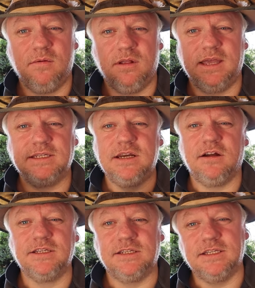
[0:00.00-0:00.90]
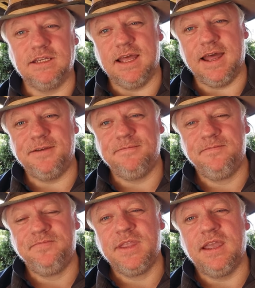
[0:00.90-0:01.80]
Well, there's an answer to that.
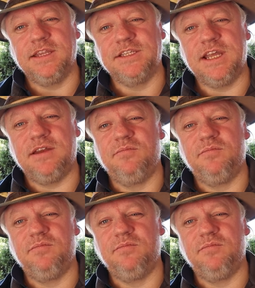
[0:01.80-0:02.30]
Instead